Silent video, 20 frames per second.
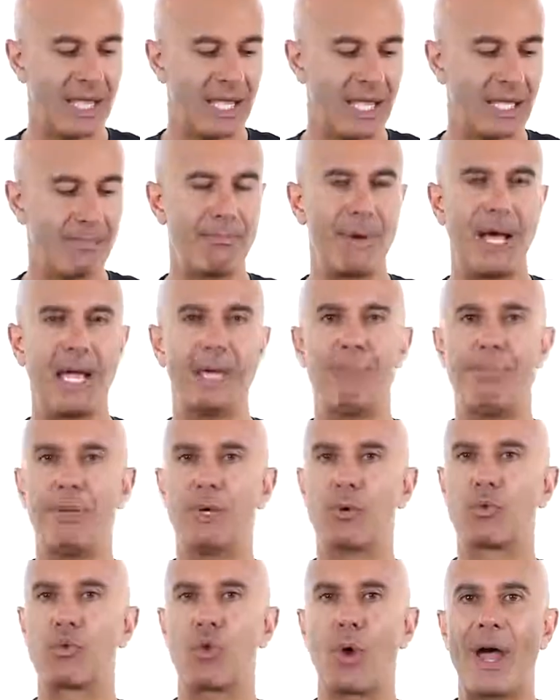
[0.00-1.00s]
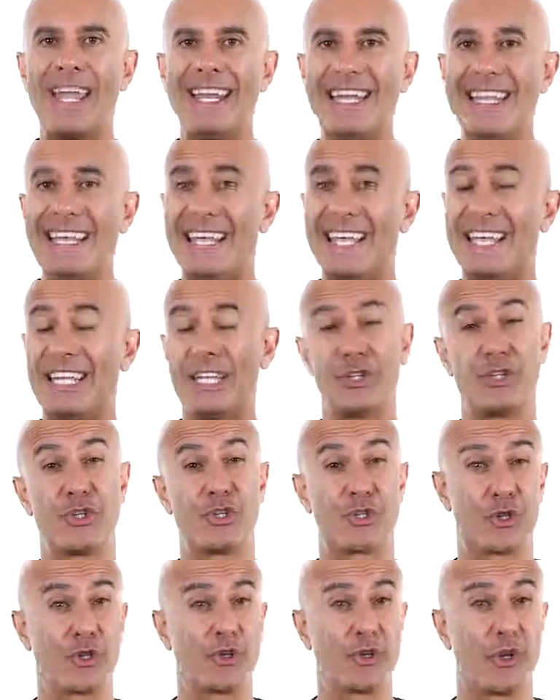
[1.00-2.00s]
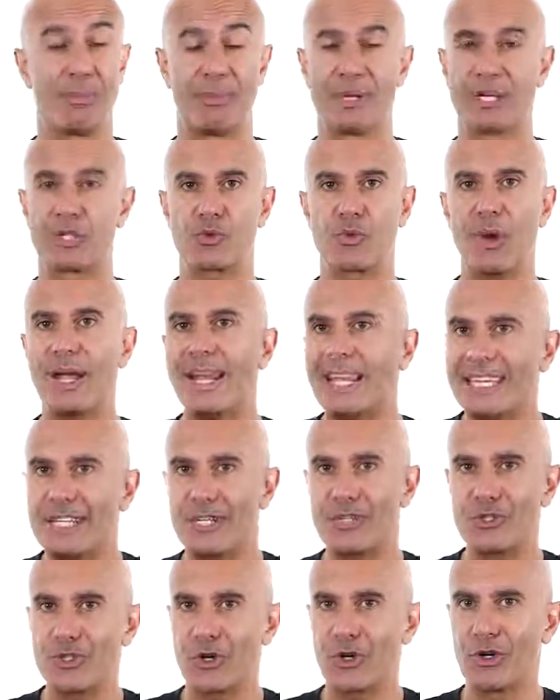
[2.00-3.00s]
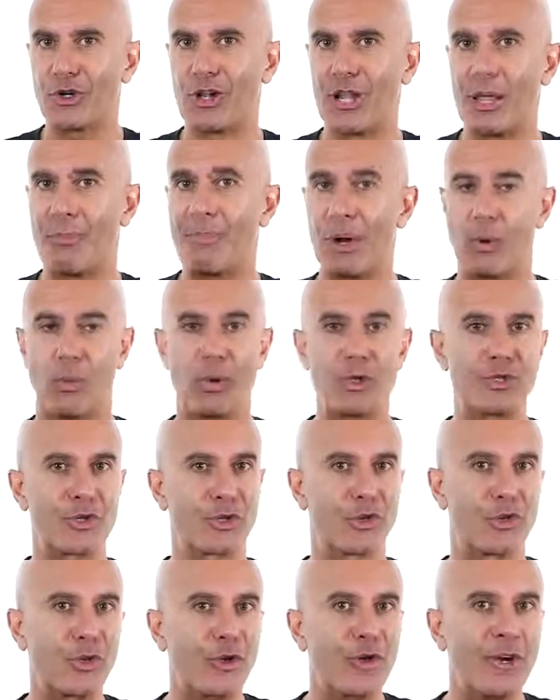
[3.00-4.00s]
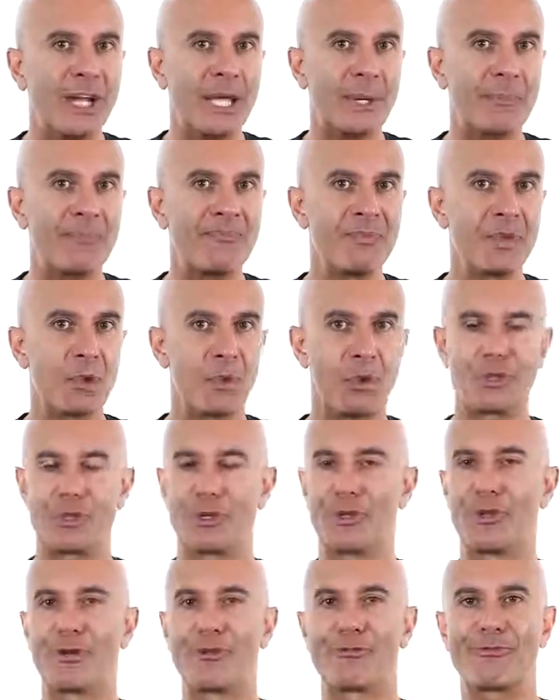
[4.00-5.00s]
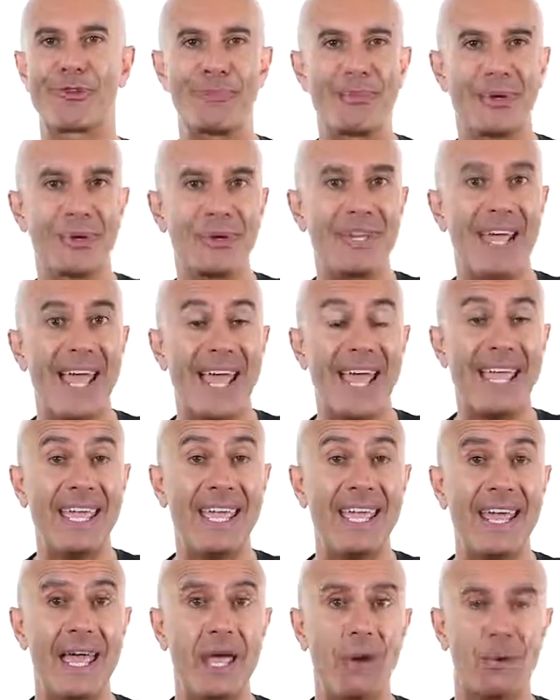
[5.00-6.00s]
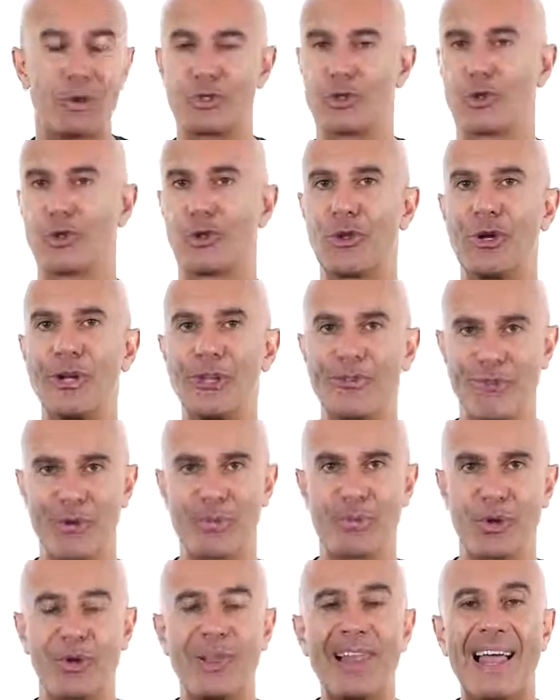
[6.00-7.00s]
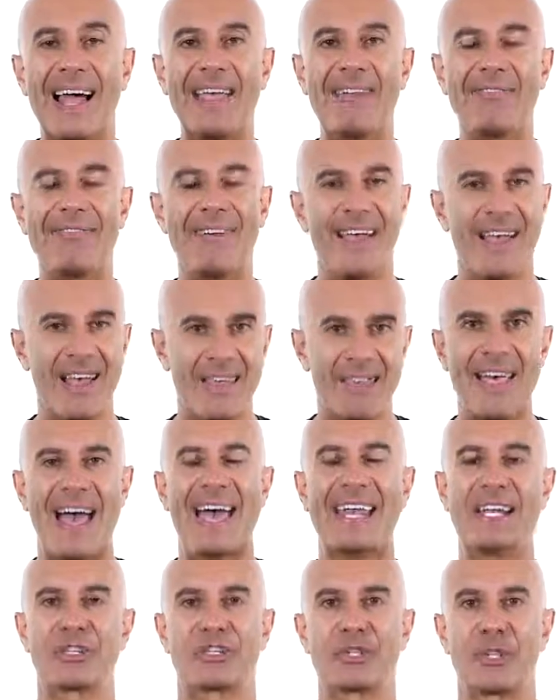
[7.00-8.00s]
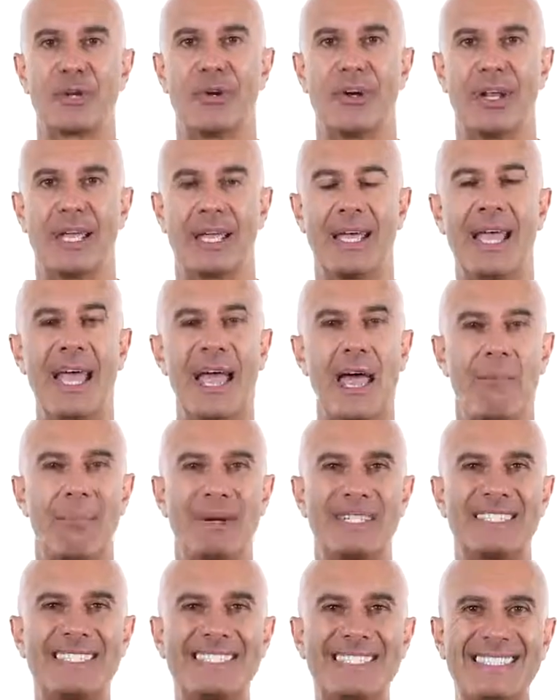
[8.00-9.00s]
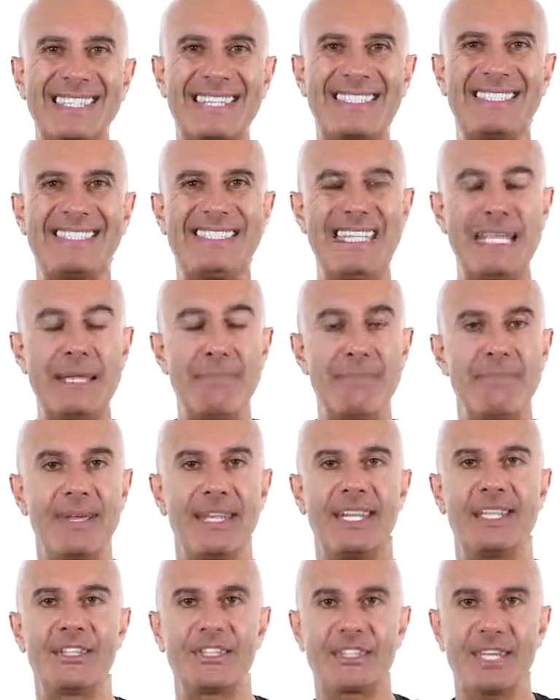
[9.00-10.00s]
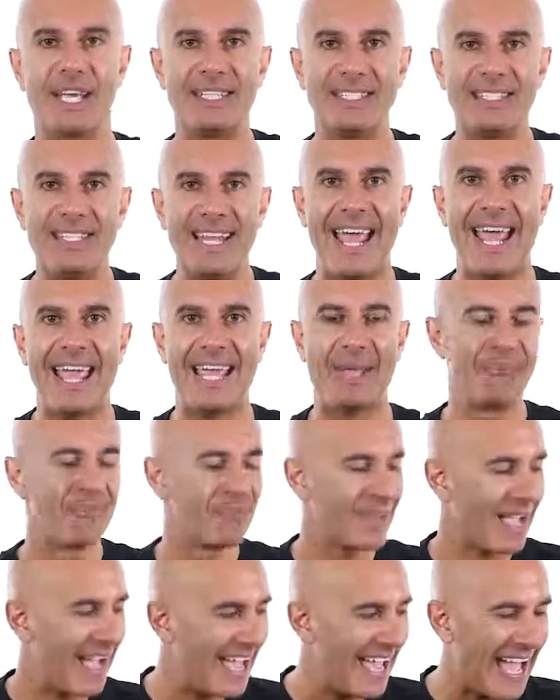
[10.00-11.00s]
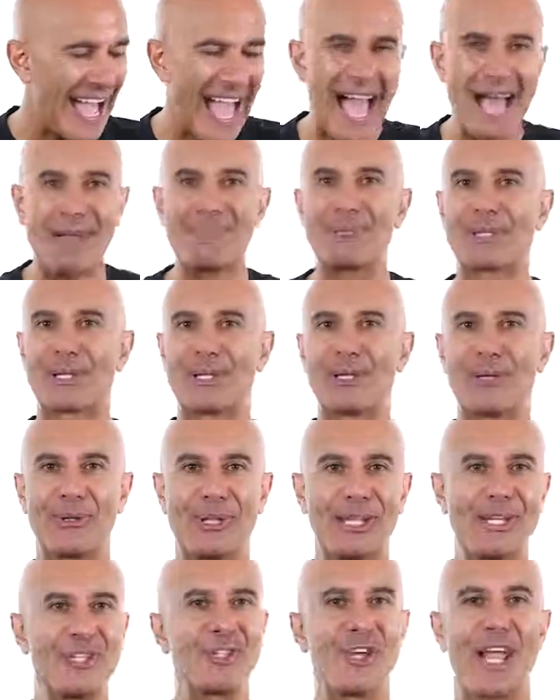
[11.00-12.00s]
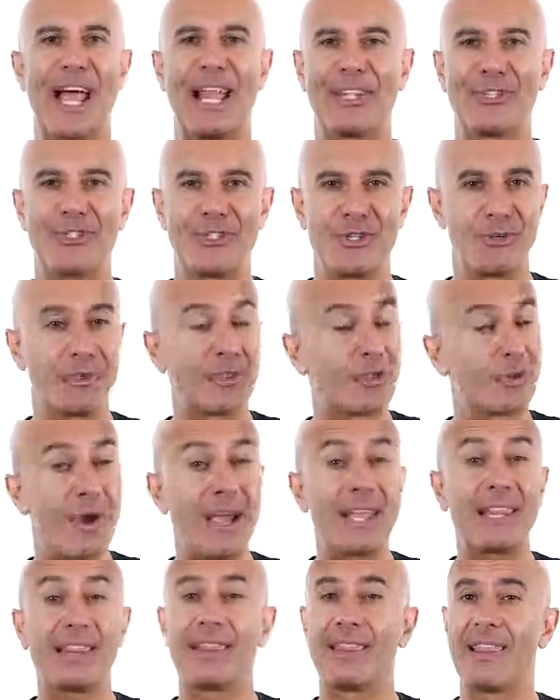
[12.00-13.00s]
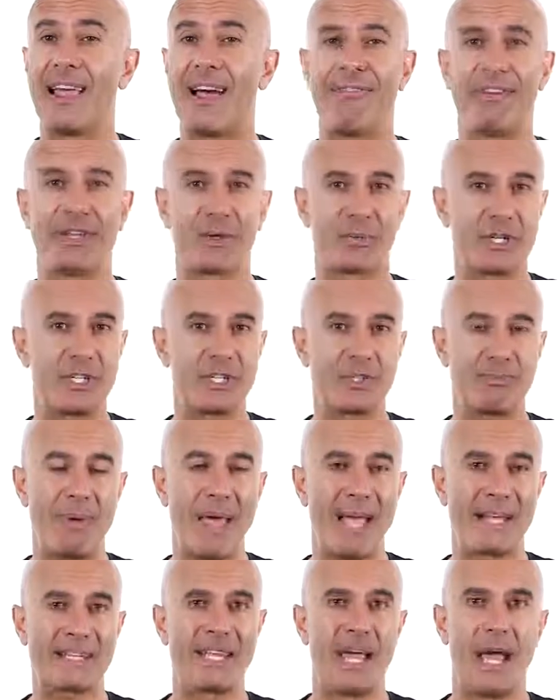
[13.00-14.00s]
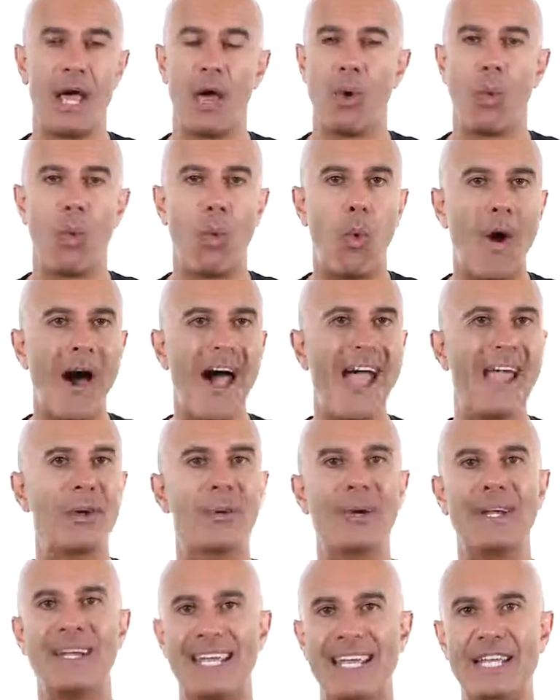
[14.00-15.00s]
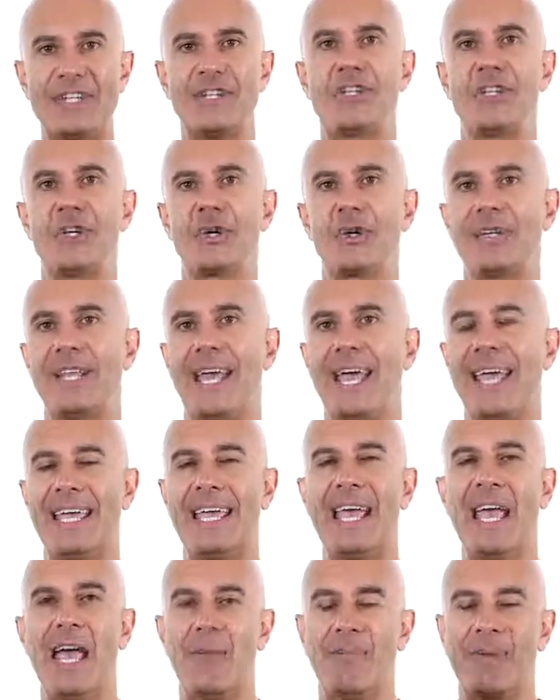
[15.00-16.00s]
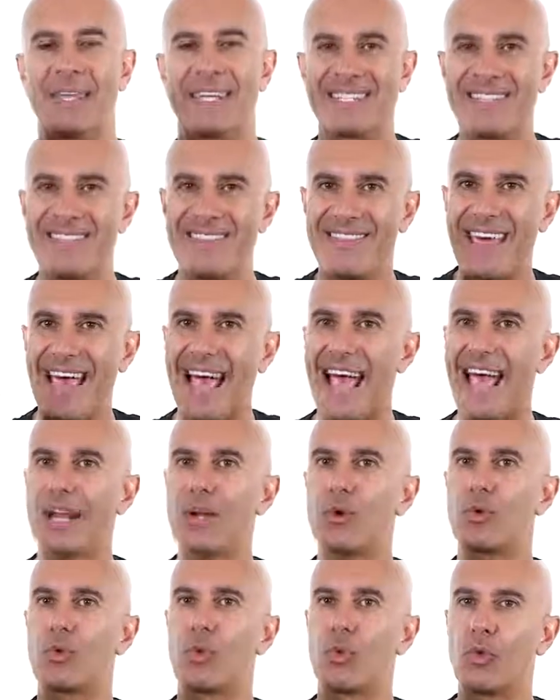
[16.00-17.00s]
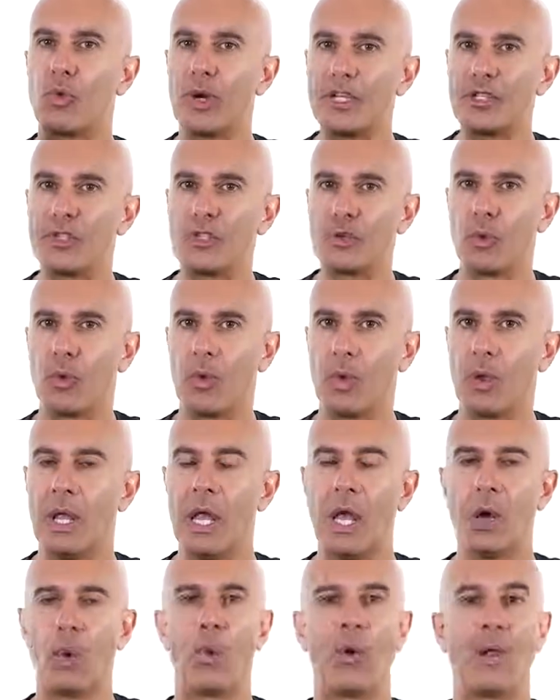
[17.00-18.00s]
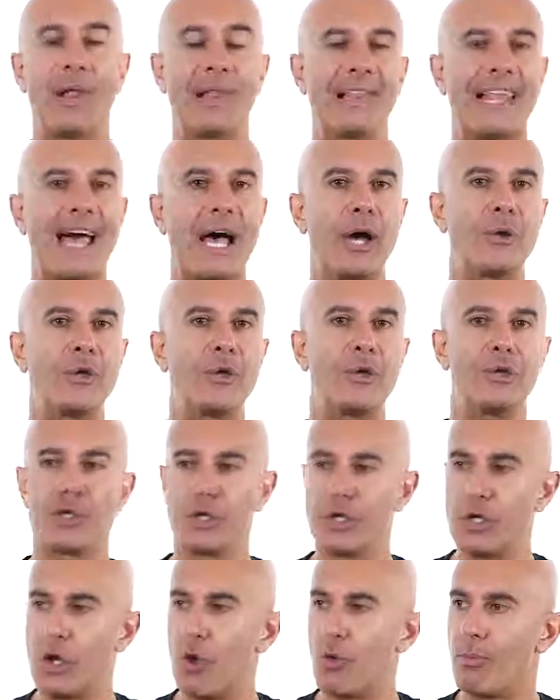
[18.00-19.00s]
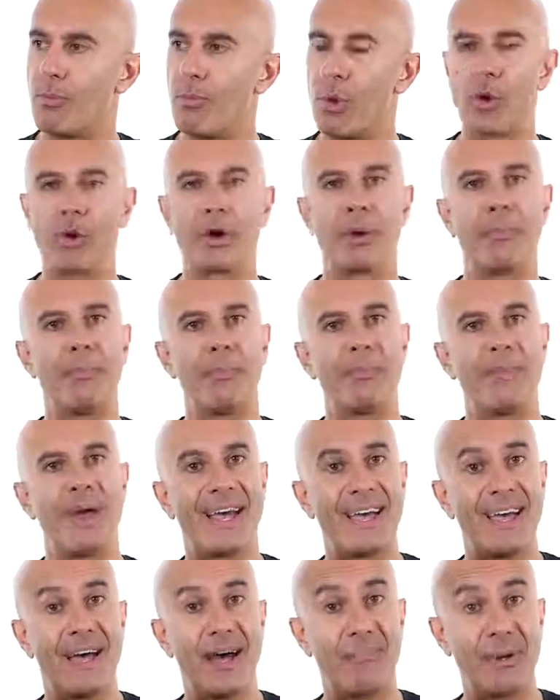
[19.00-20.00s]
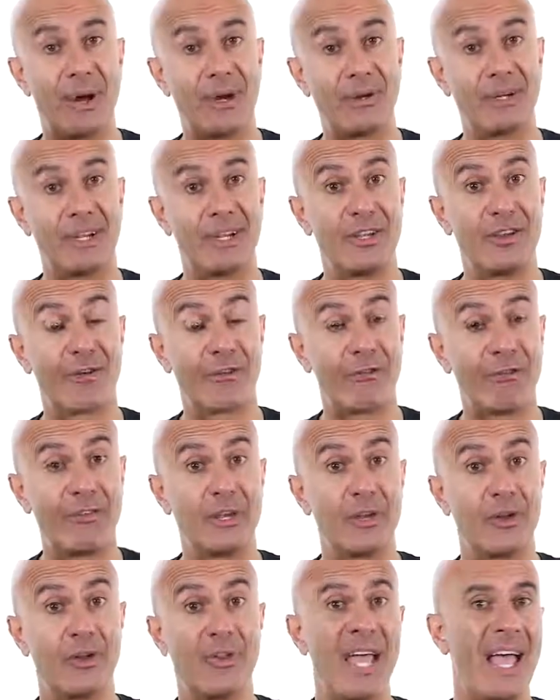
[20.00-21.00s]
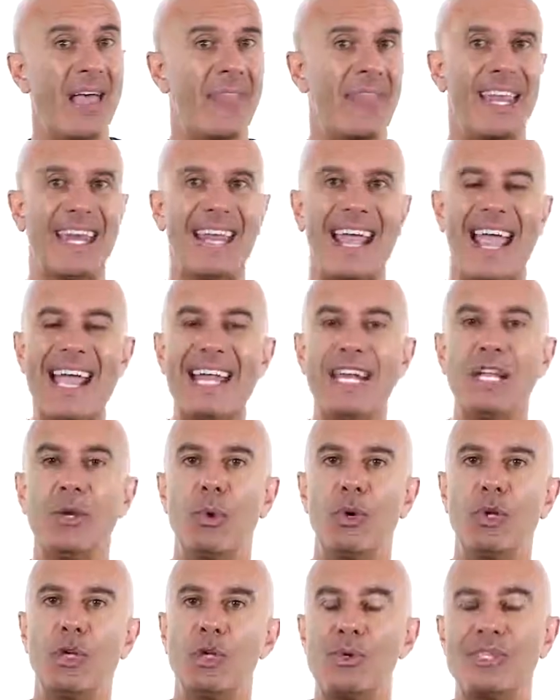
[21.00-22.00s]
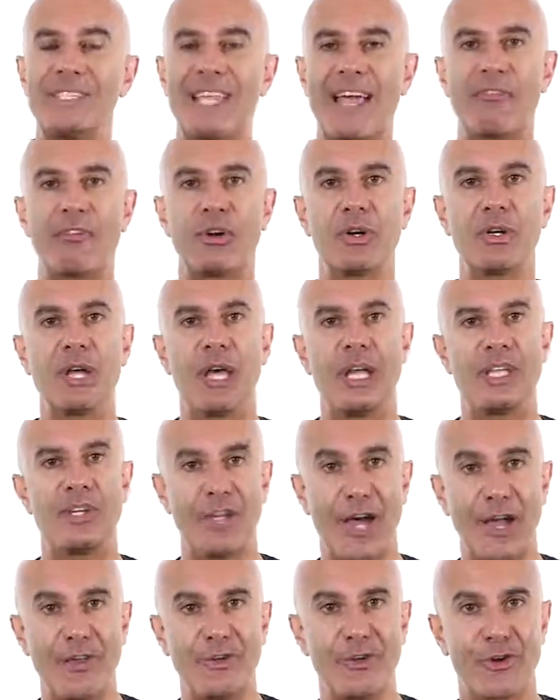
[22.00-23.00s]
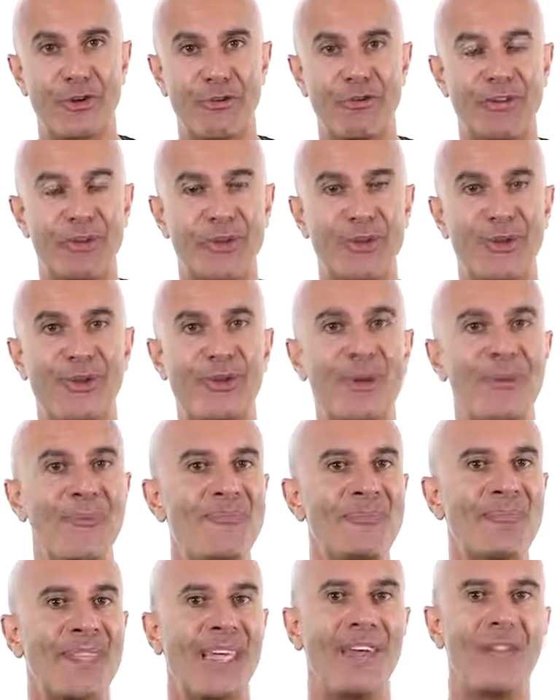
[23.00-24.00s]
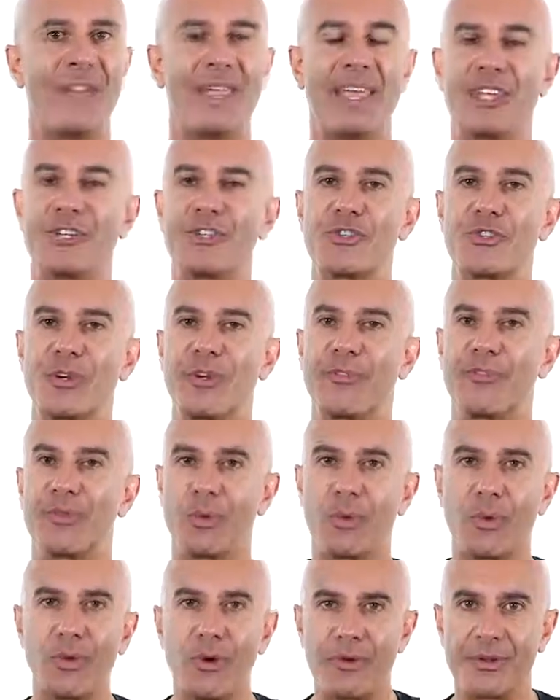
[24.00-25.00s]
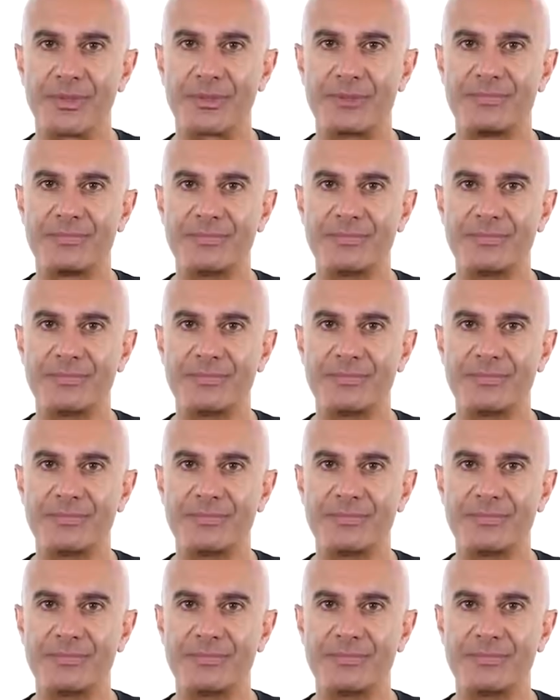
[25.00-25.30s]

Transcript: It might be writing in a journal, because writing in a journal about what you're learning, what you learned from your day, what you're learning from your life, that is learning. But 60 minutes a day, I absolutely challenge you with great love and respect. Wire it into your day, because that ritual will allow you to know more about your field than anyone who's ever done your field in the history of the world.